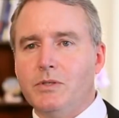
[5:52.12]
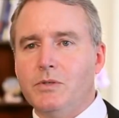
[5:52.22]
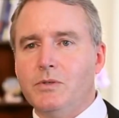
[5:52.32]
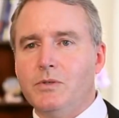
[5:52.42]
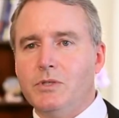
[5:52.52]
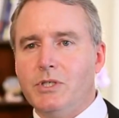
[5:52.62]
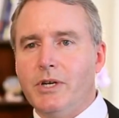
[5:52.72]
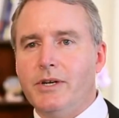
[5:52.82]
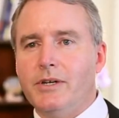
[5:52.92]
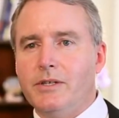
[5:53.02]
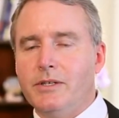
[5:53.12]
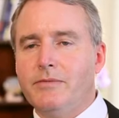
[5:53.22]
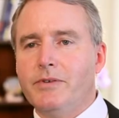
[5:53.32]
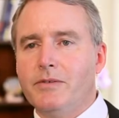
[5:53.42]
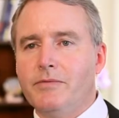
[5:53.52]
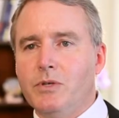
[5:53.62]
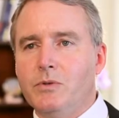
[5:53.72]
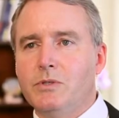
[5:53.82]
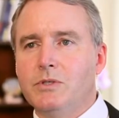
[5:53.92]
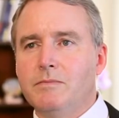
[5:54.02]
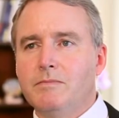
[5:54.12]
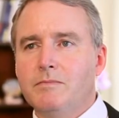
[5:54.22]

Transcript: to share differing views.